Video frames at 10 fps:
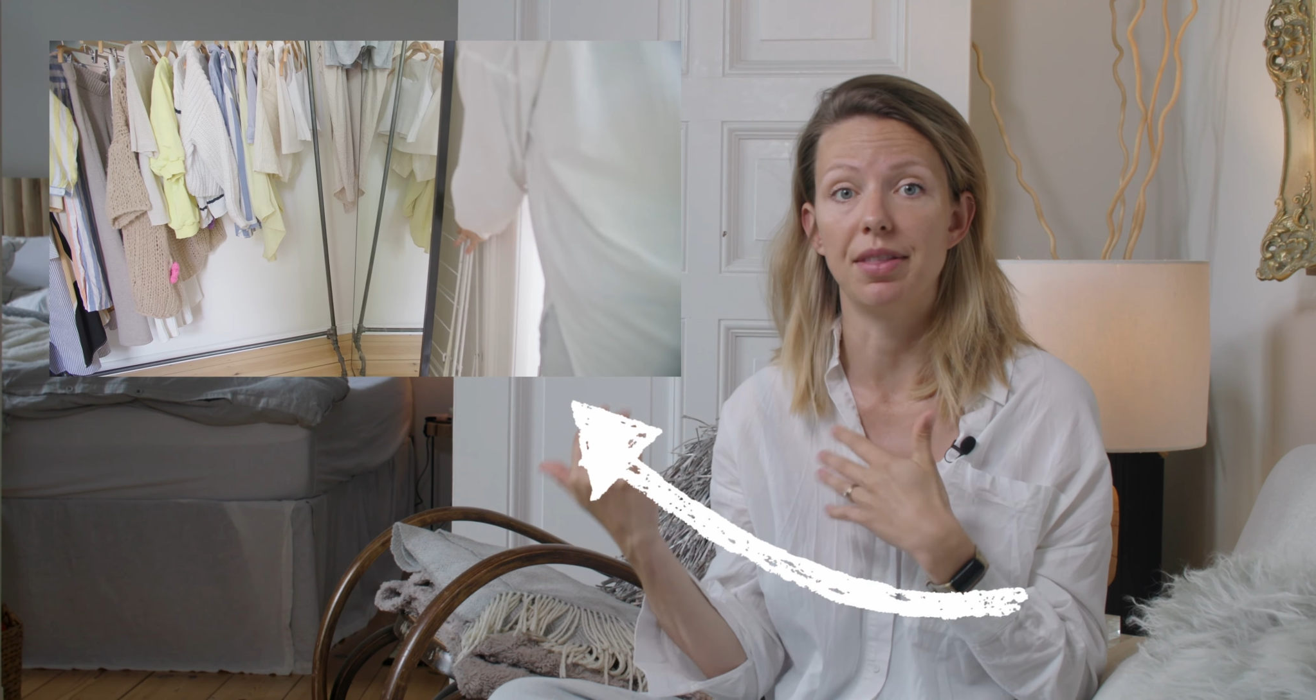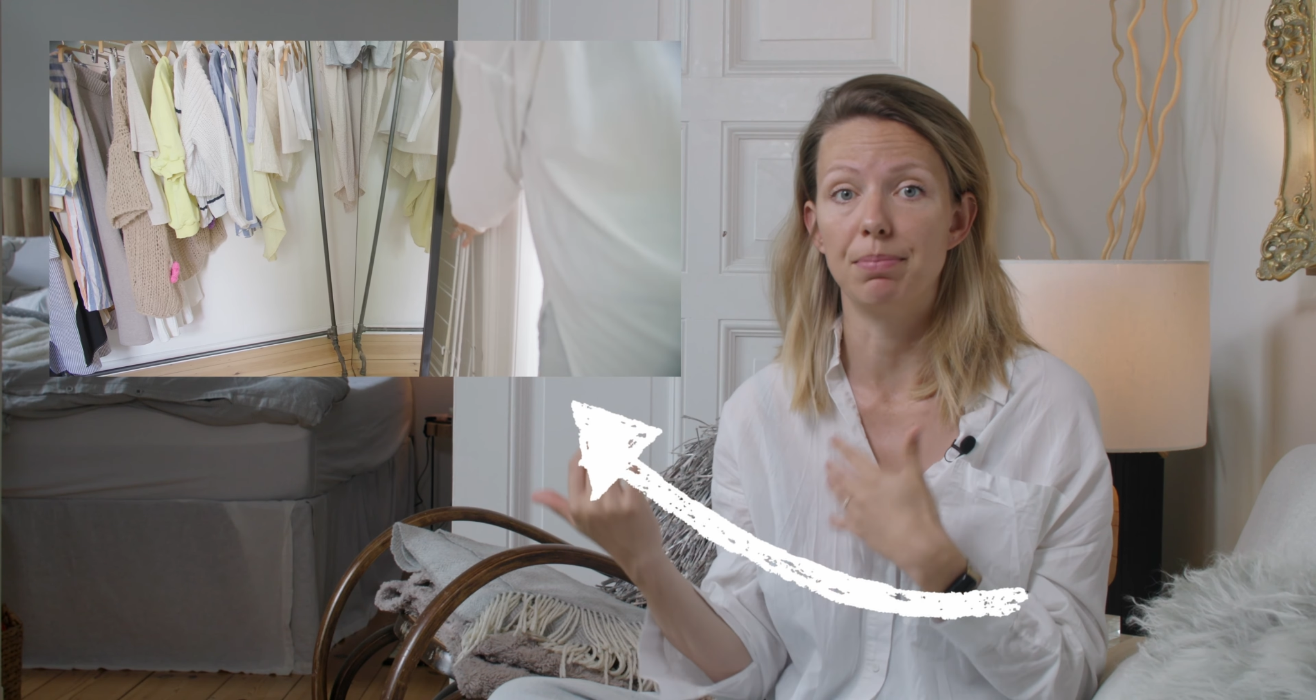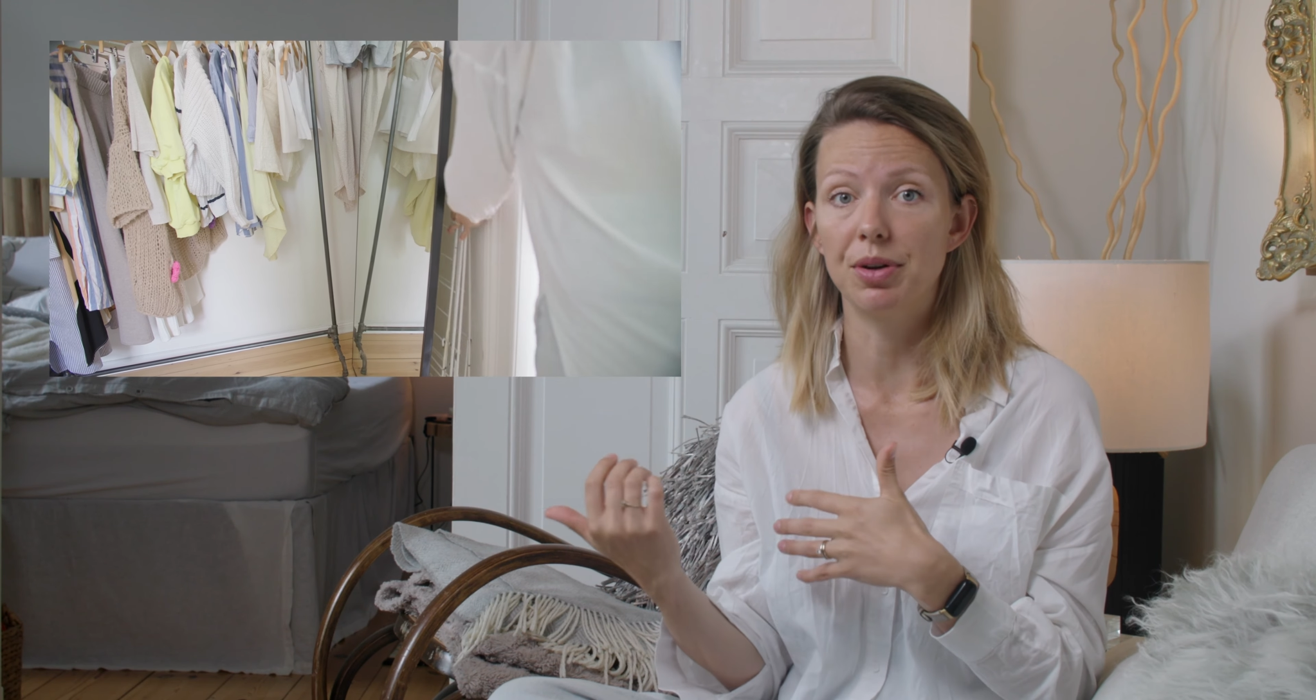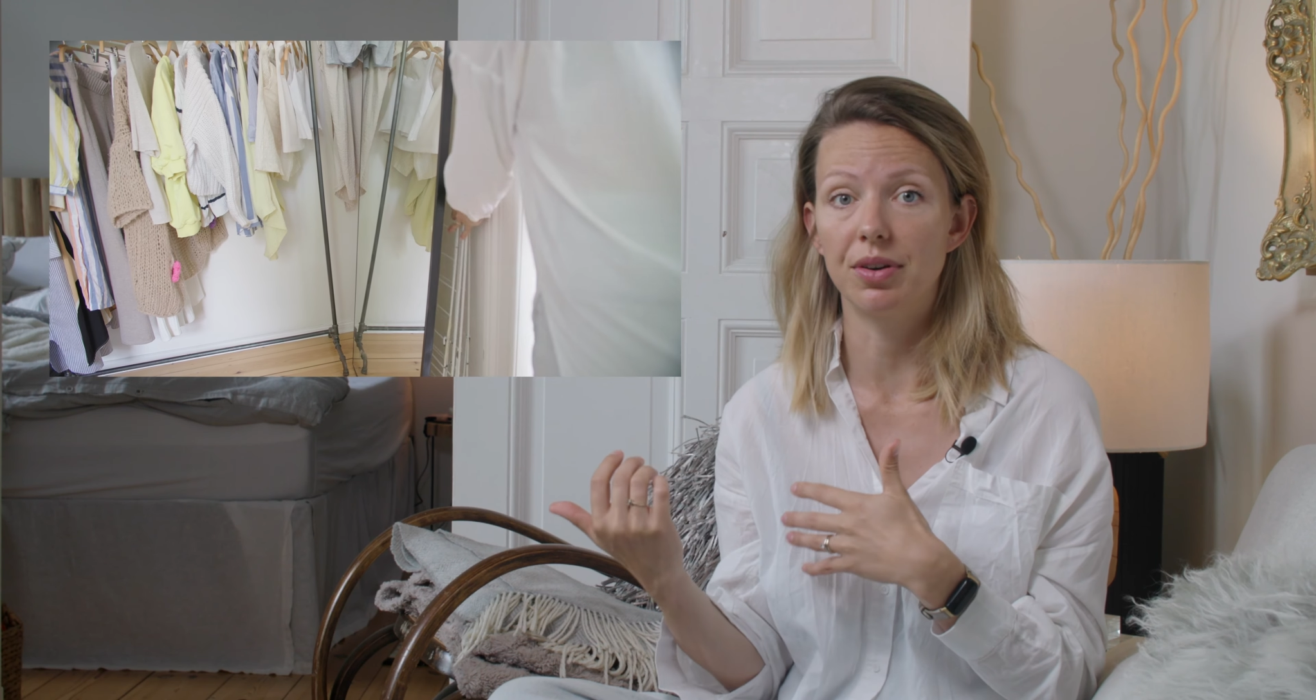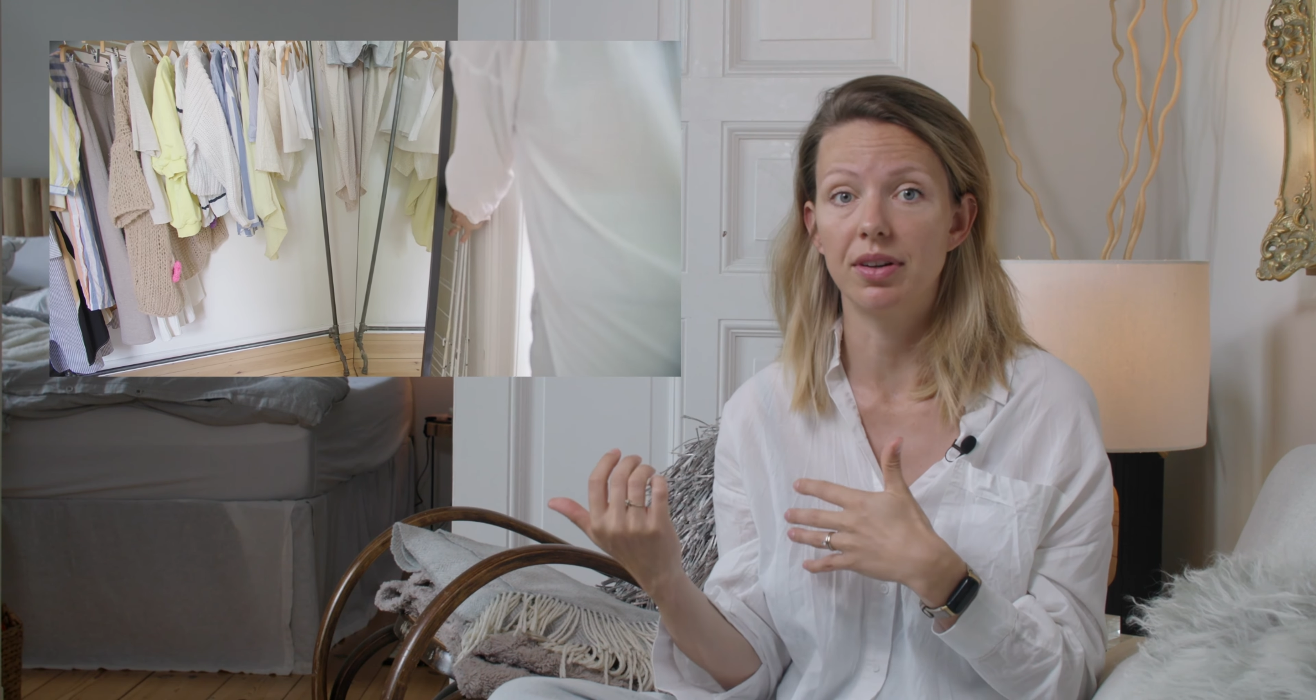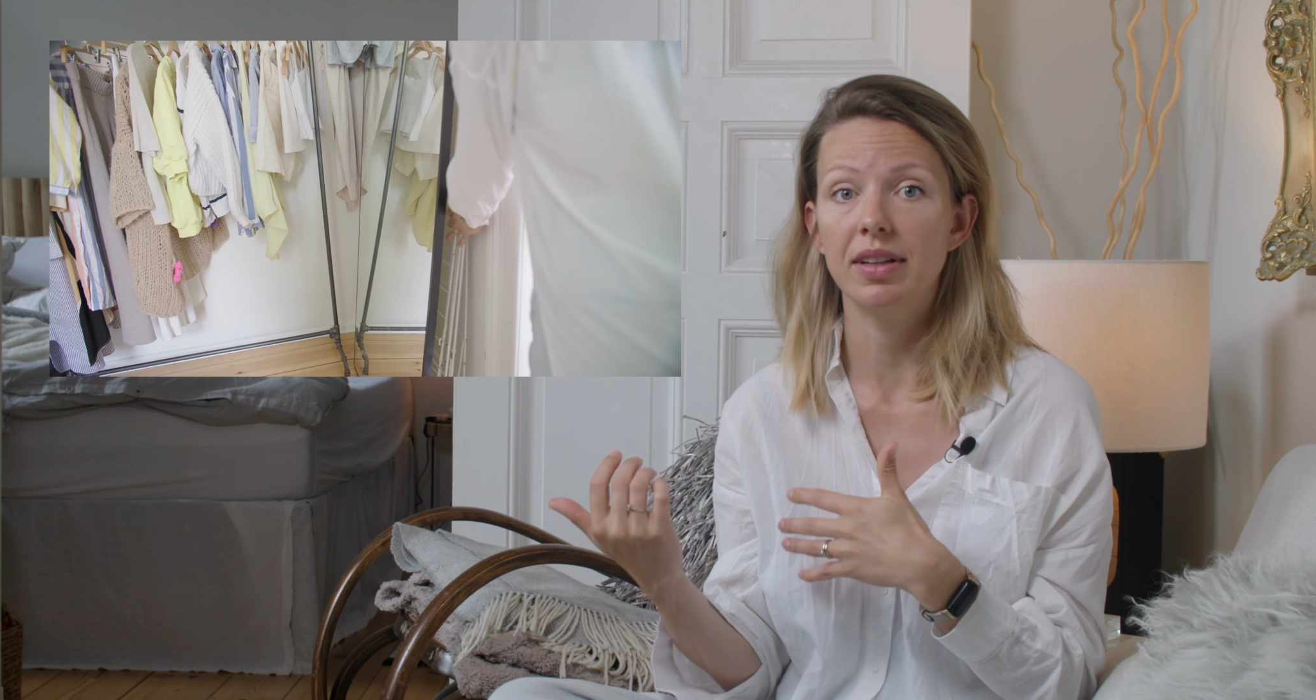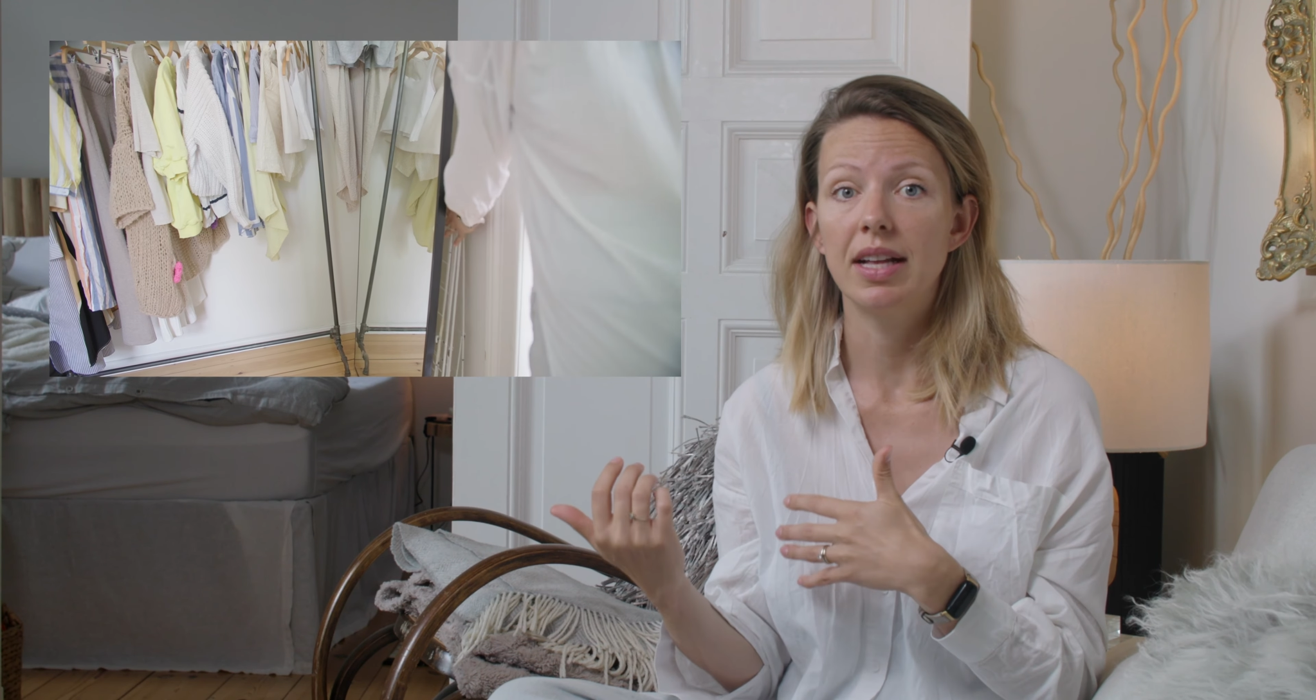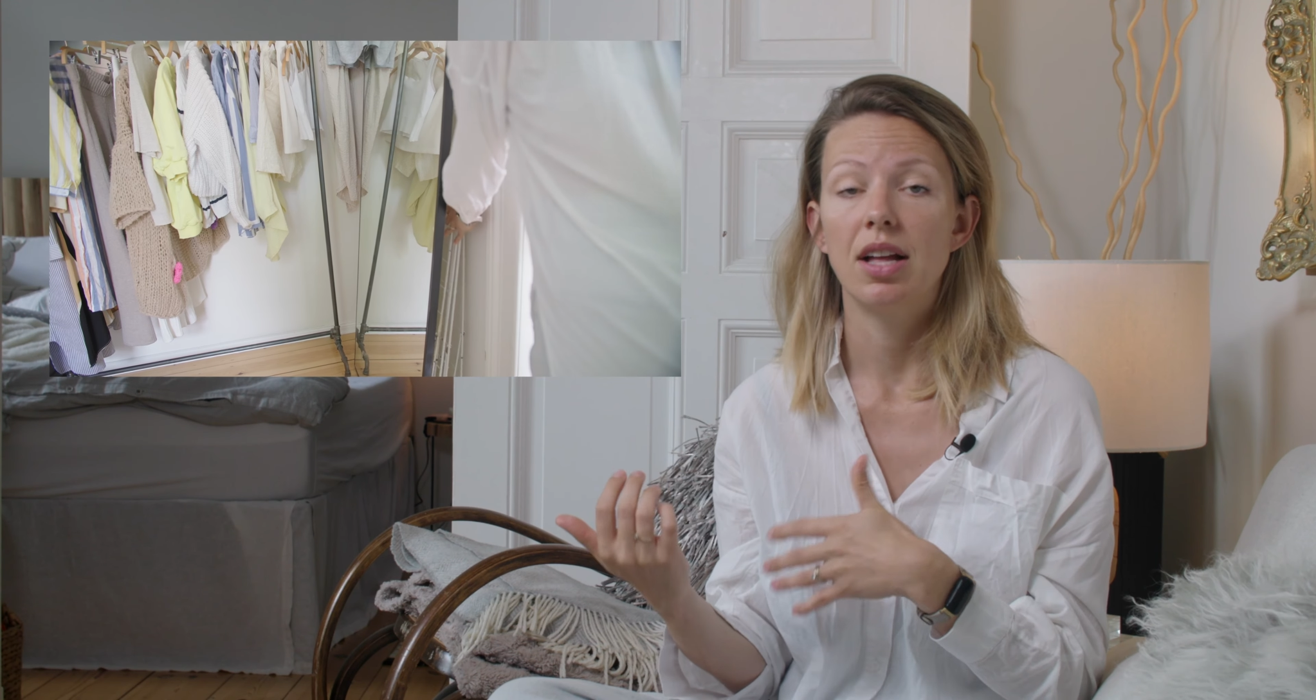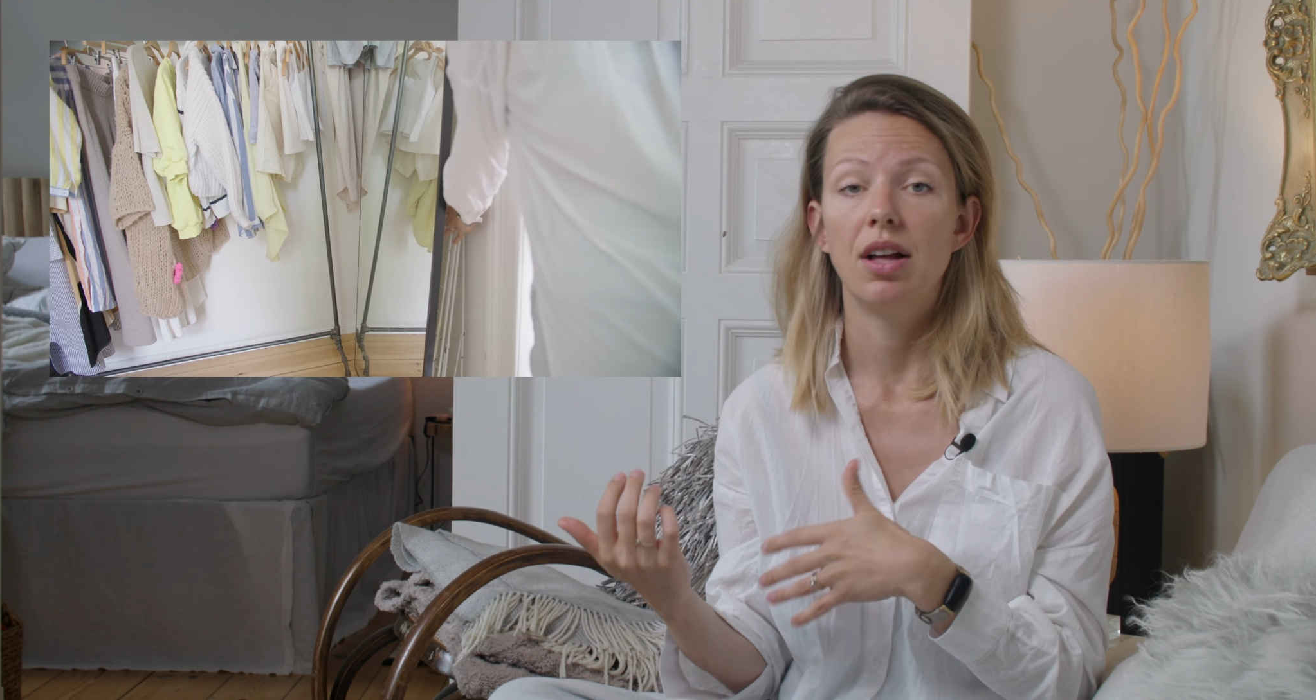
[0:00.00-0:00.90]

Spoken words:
the mirror